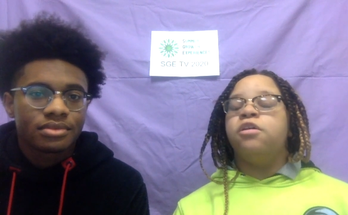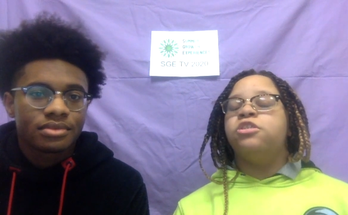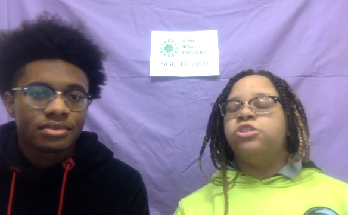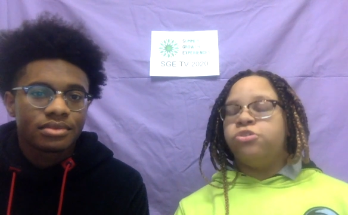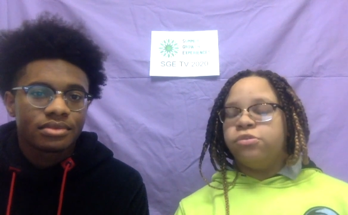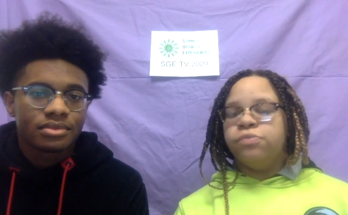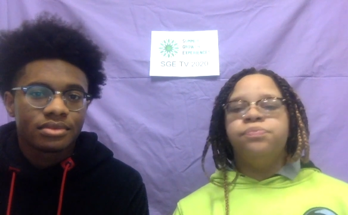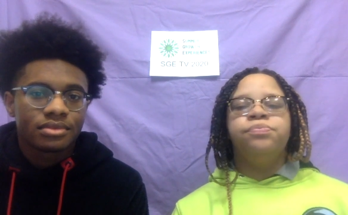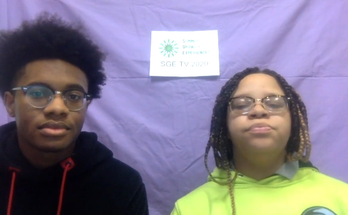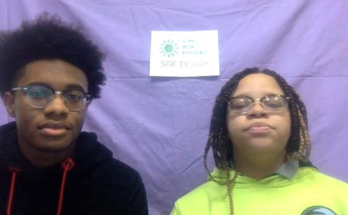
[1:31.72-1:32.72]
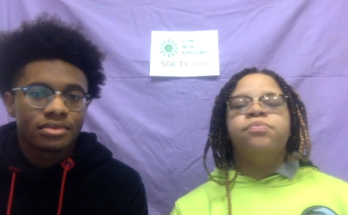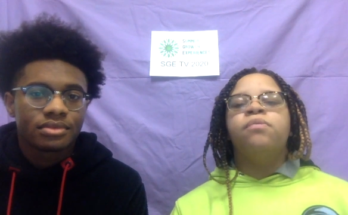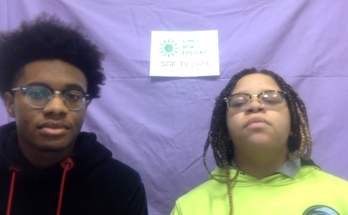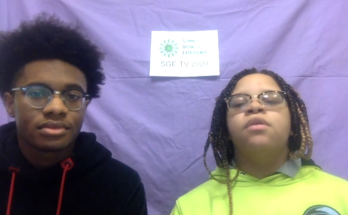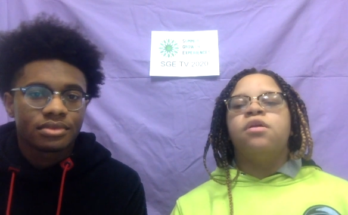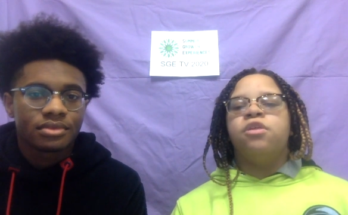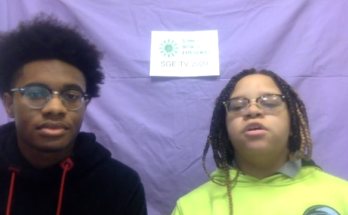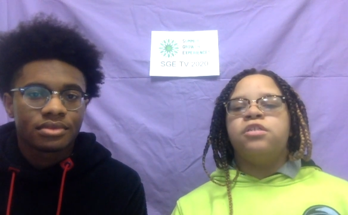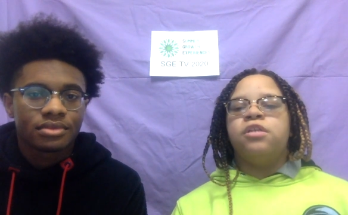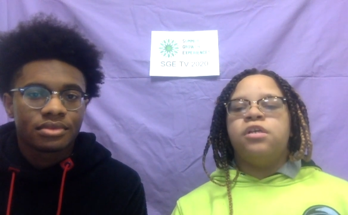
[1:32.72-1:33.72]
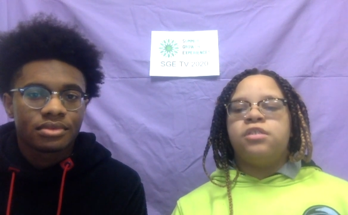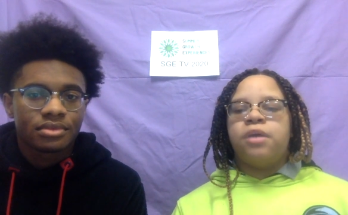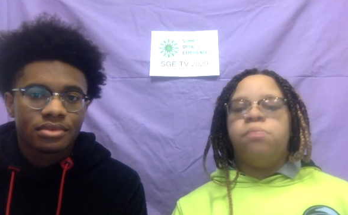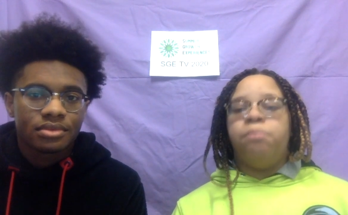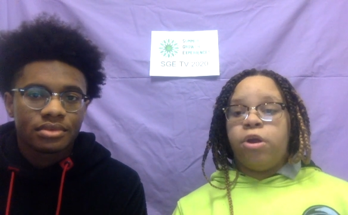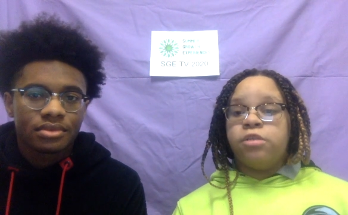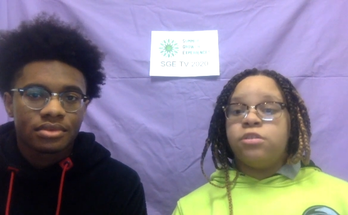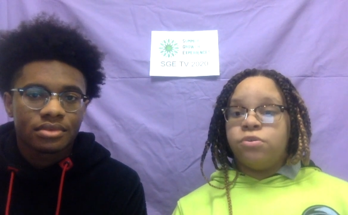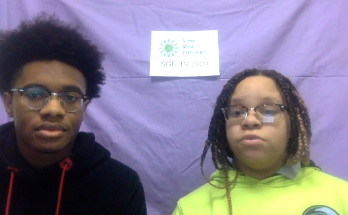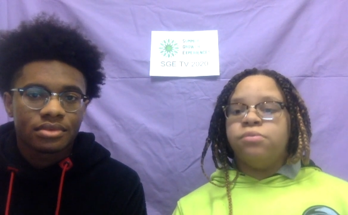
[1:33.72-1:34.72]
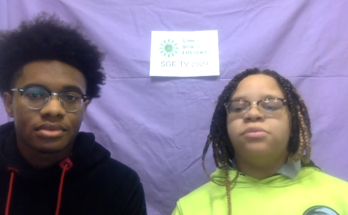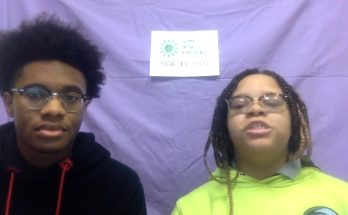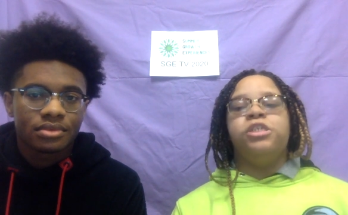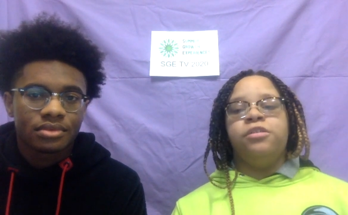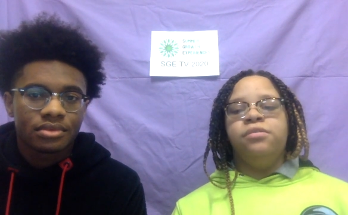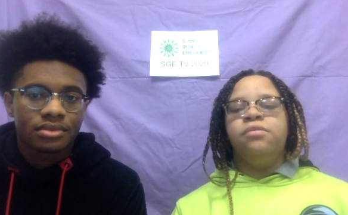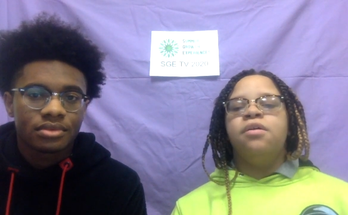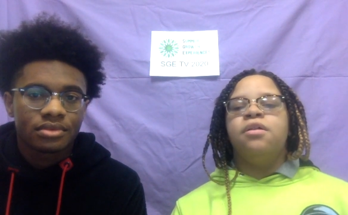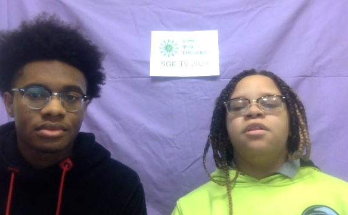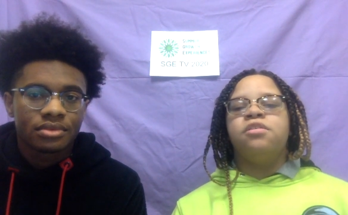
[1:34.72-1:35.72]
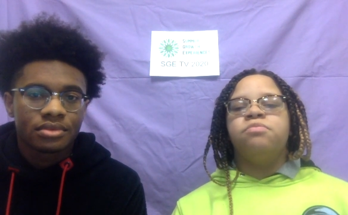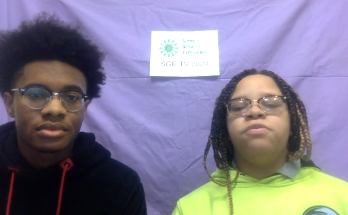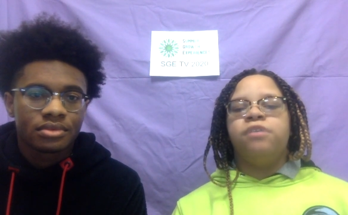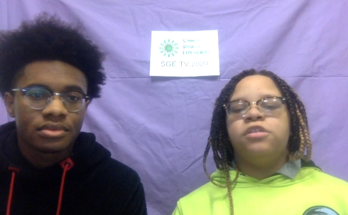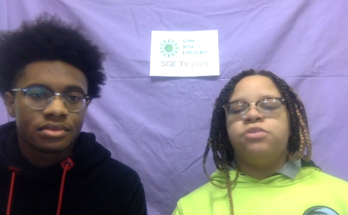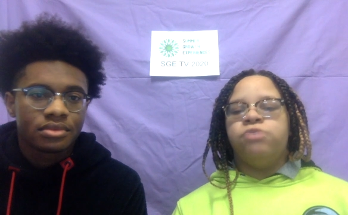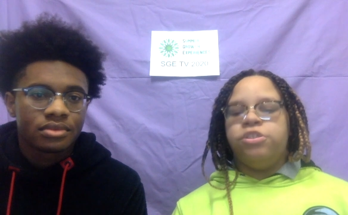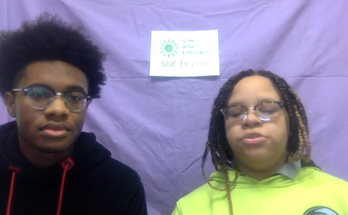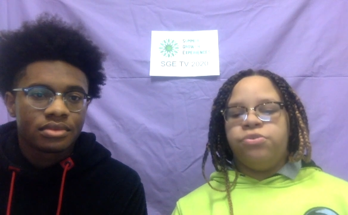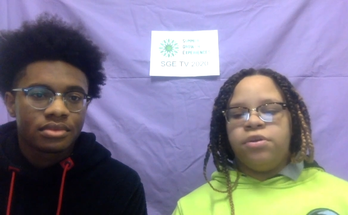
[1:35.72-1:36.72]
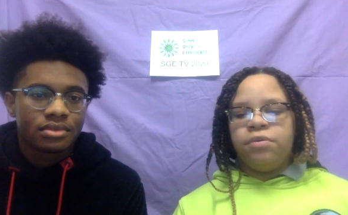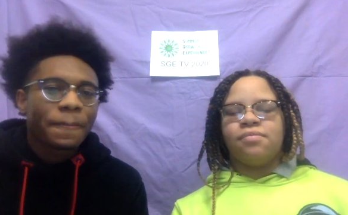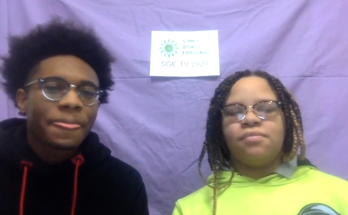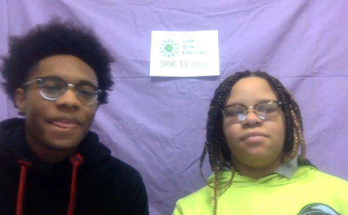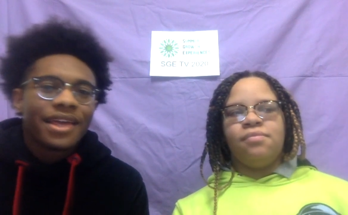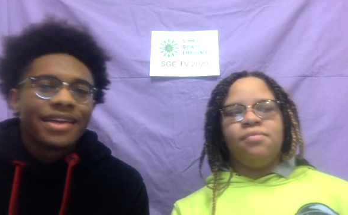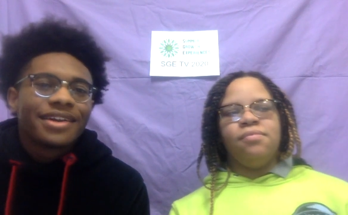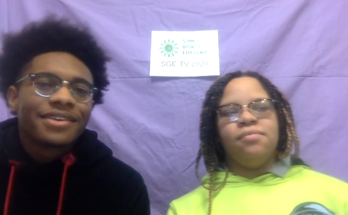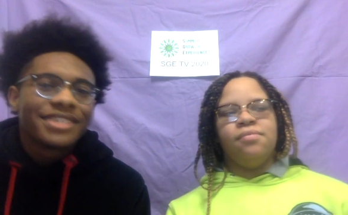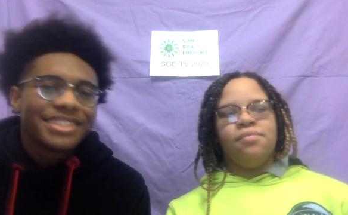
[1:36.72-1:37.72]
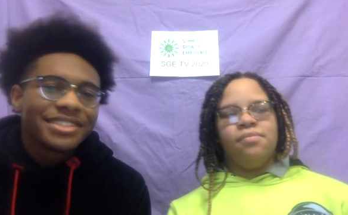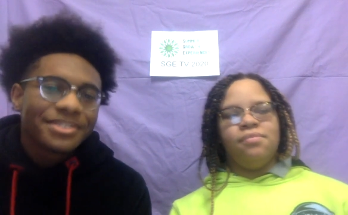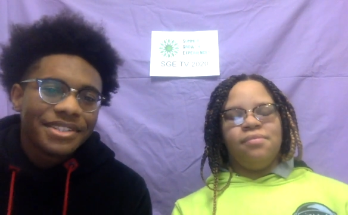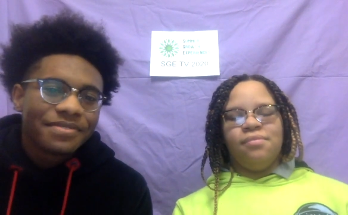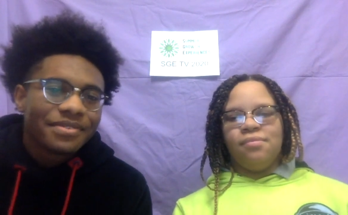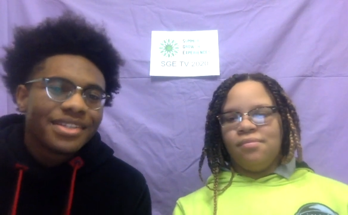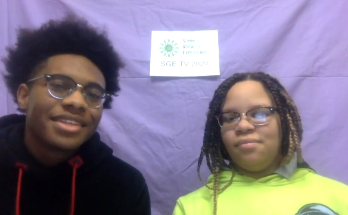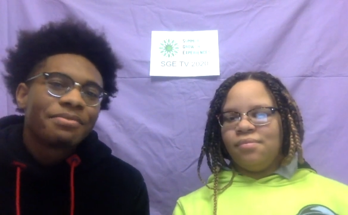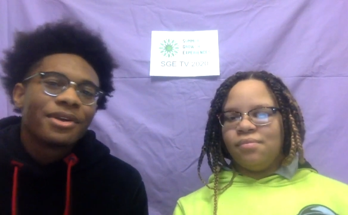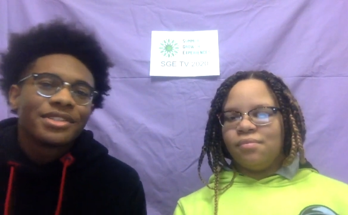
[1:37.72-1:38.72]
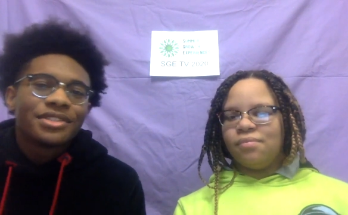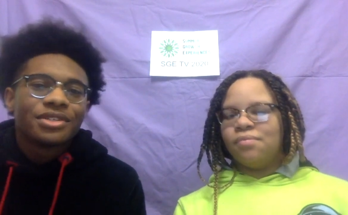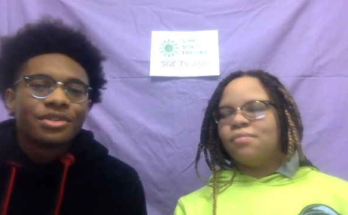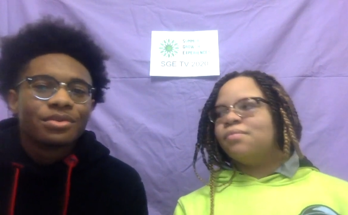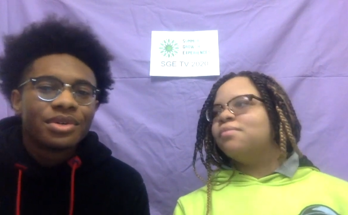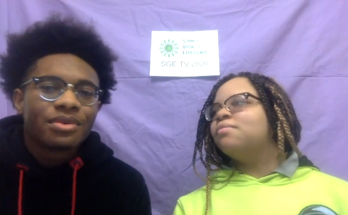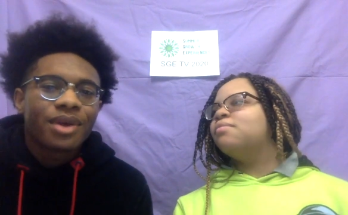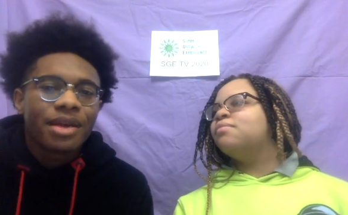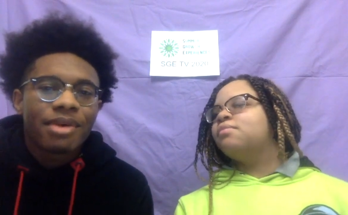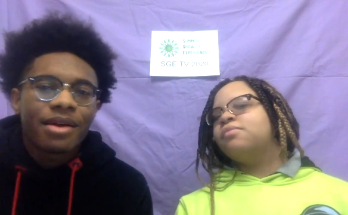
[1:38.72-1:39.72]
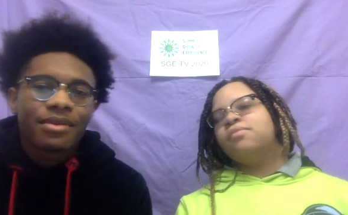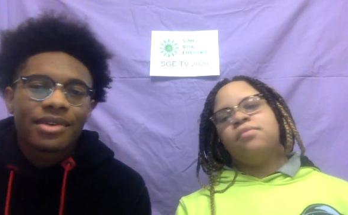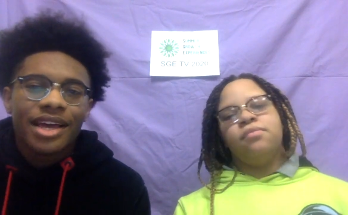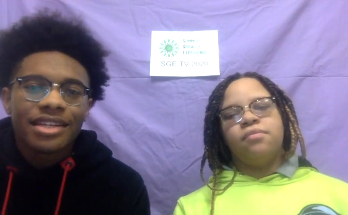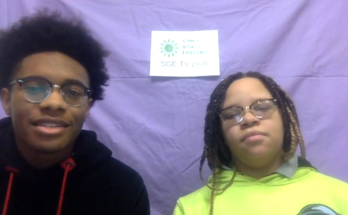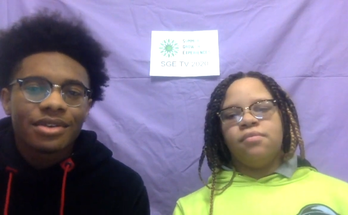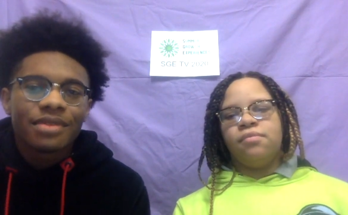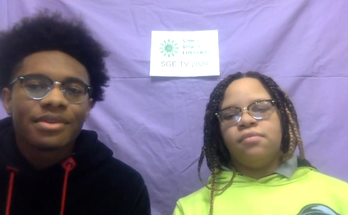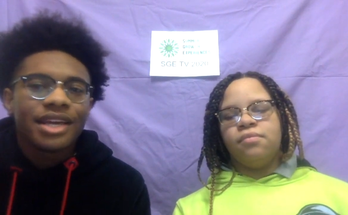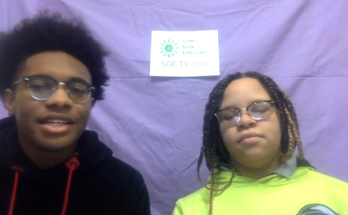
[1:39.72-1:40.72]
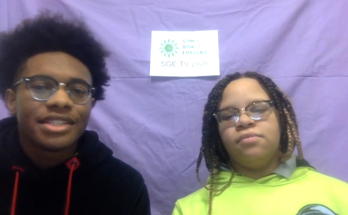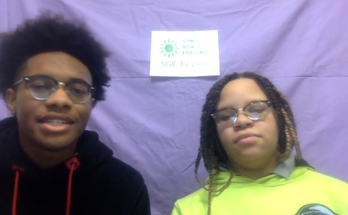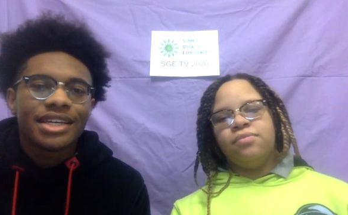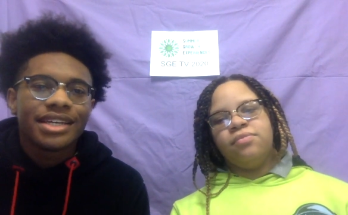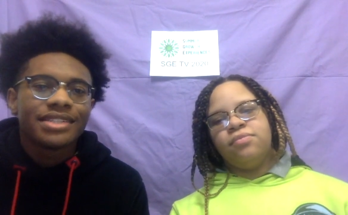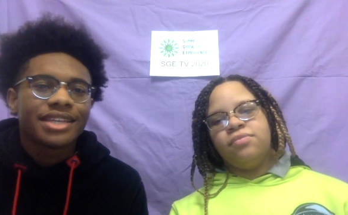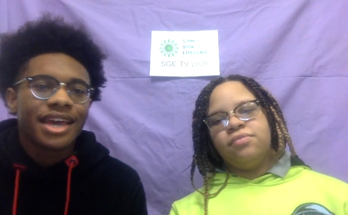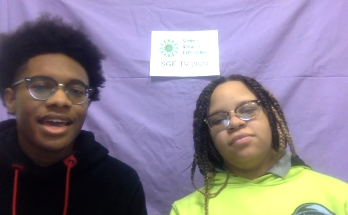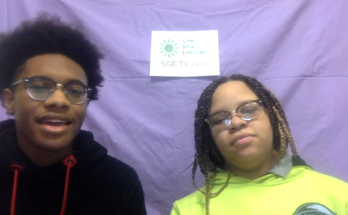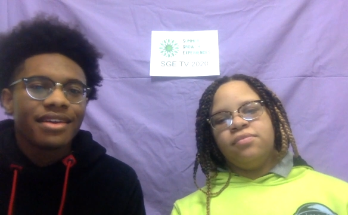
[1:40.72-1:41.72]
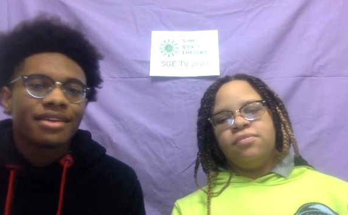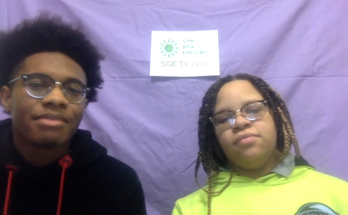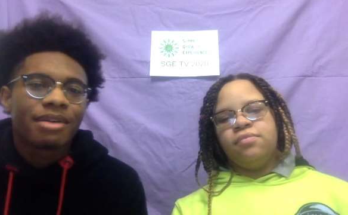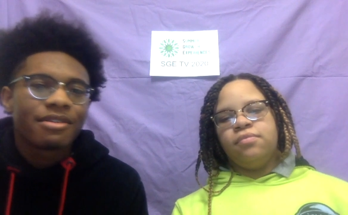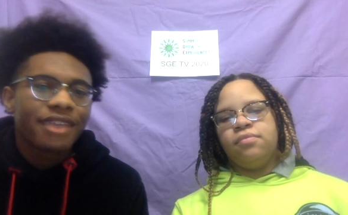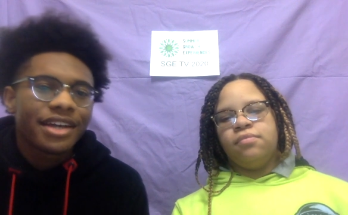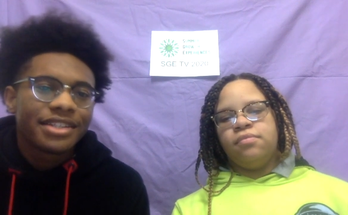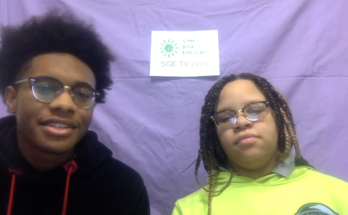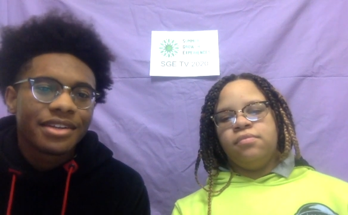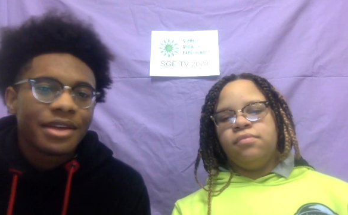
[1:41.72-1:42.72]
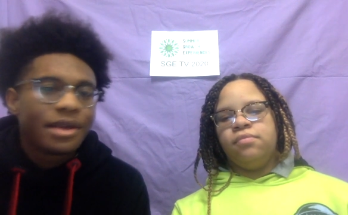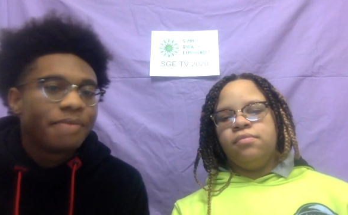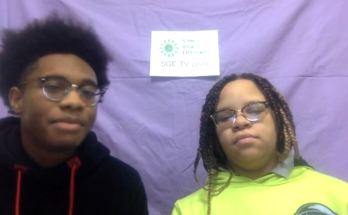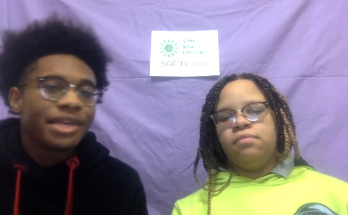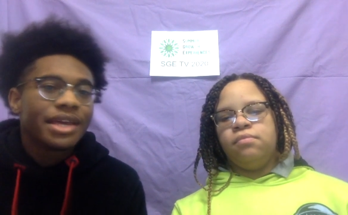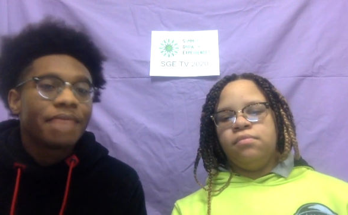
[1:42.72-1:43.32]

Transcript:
Speaker 1: is true. There's an essay brainstorm sheet Let's move on to question three.
Speaker 2: Question three. The person who would write my counselor recommendation is A, my advisor, B,